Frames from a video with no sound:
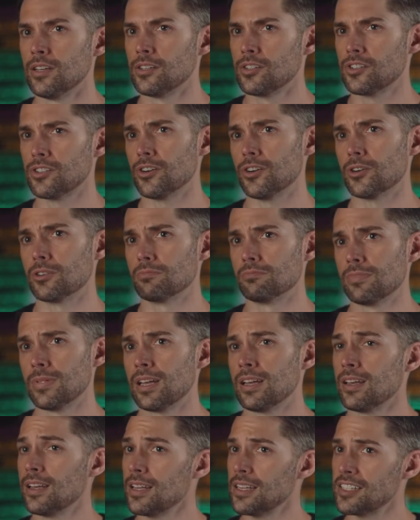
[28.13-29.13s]
So,
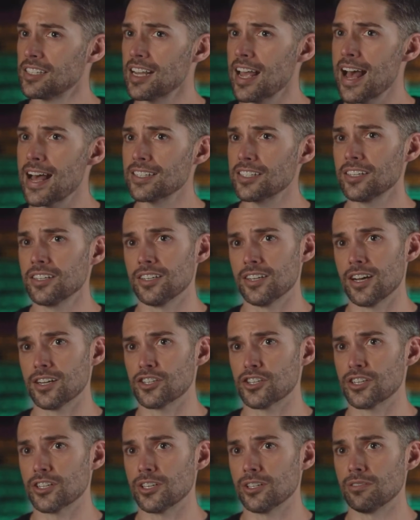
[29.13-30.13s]
SaaS in a
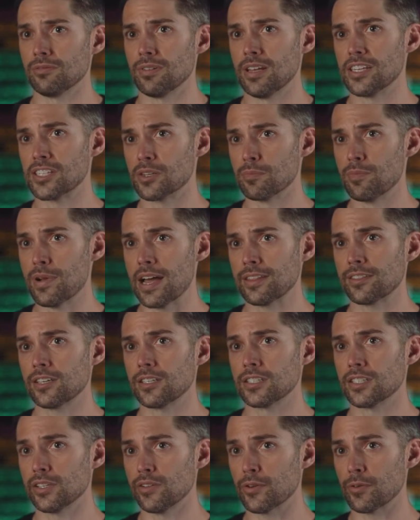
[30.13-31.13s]
nutshell is a
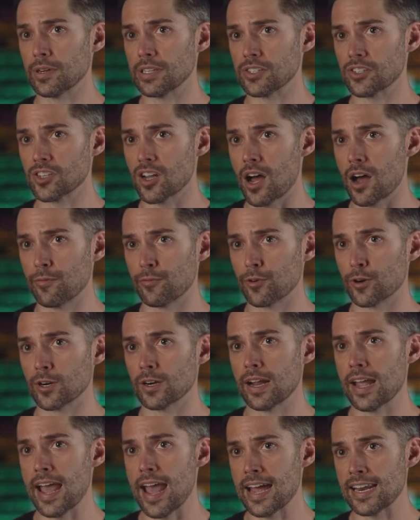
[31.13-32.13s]
method of delivering
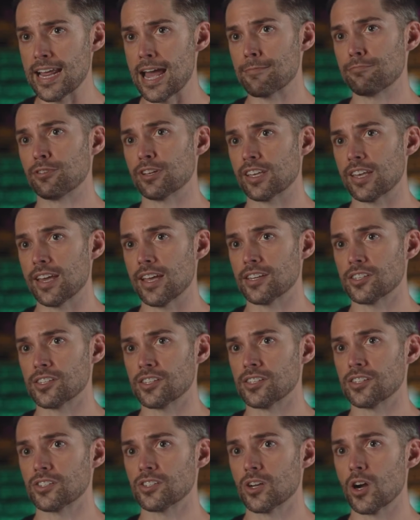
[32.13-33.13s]
software and
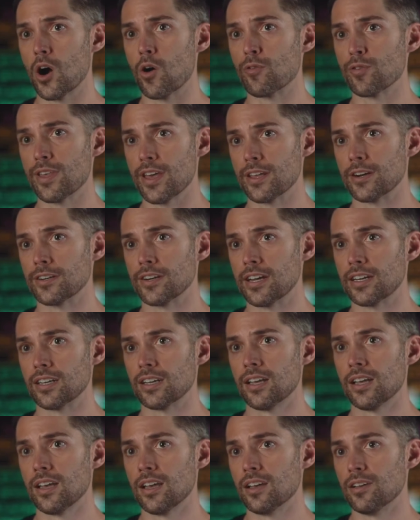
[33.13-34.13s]
applications over the internet
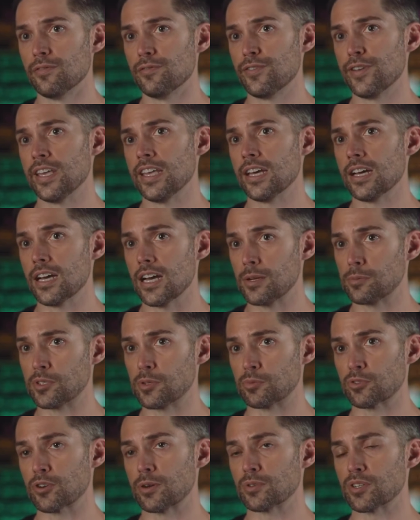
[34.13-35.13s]
via a
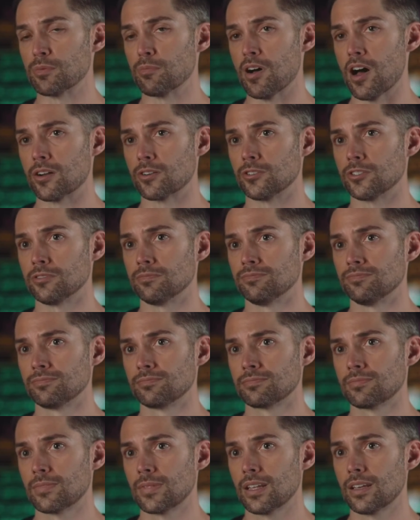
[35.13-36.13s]
subscription model.
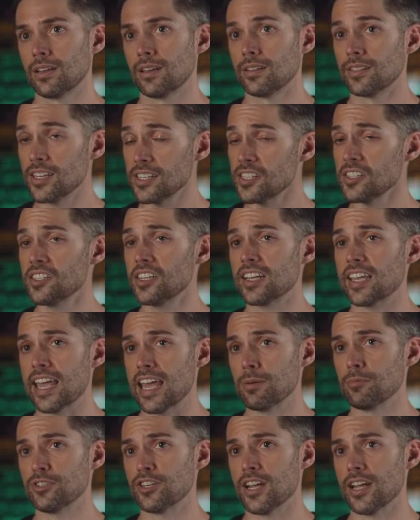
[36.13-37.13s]
This is a
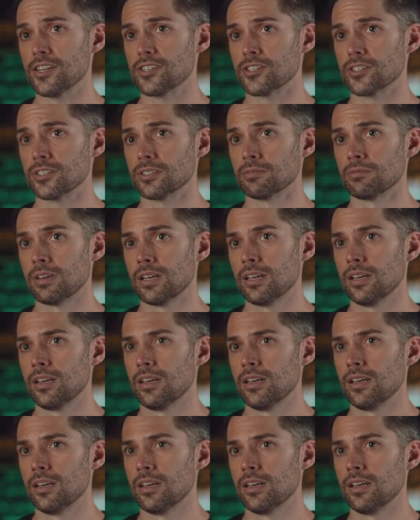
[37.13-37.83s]
game changer.